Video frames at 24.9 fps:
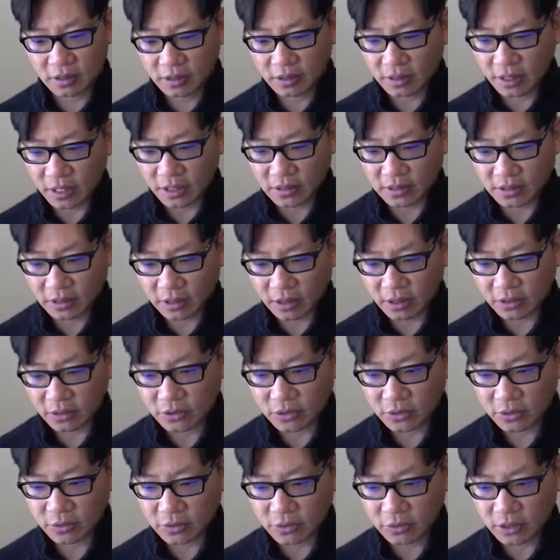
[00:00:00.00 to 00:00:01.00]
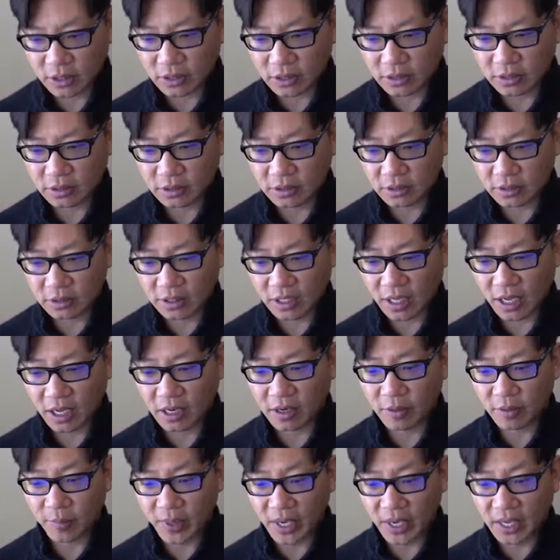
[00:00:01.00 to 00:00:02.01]
That's also
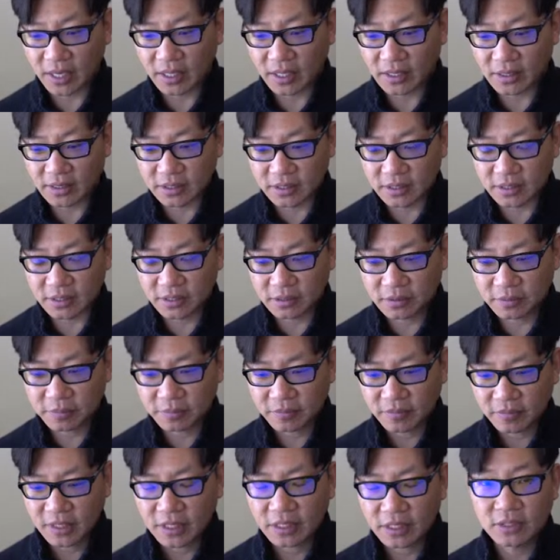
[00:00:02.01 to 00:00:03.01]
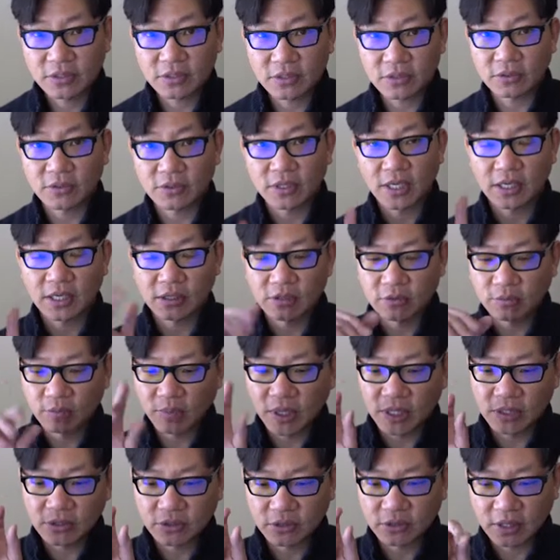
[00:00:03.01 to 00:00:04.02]
not a bad idea, so that you
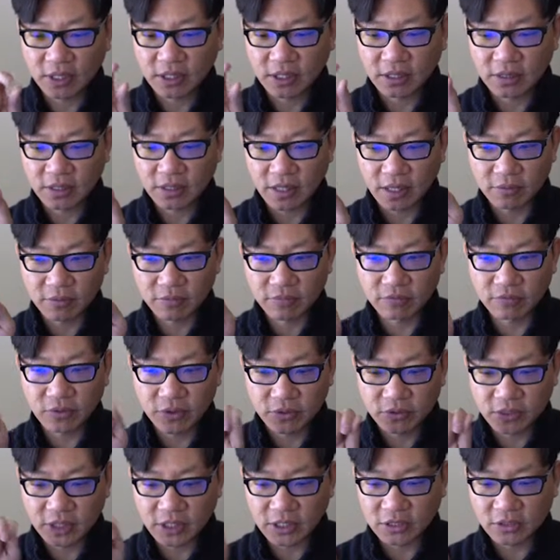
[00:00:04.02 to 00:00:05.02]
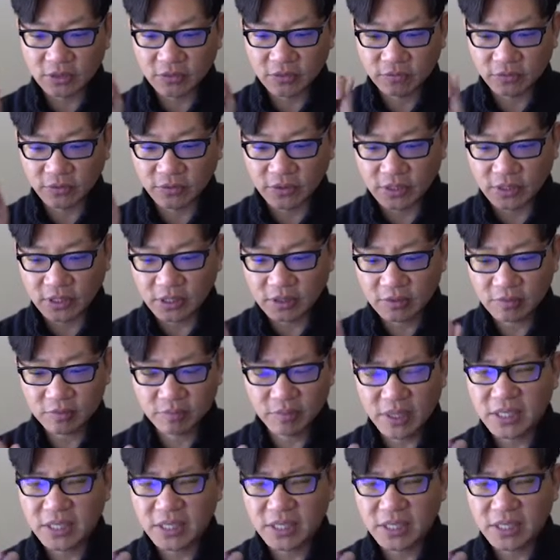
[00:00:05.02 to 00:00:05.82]
make sure that that rotates freely.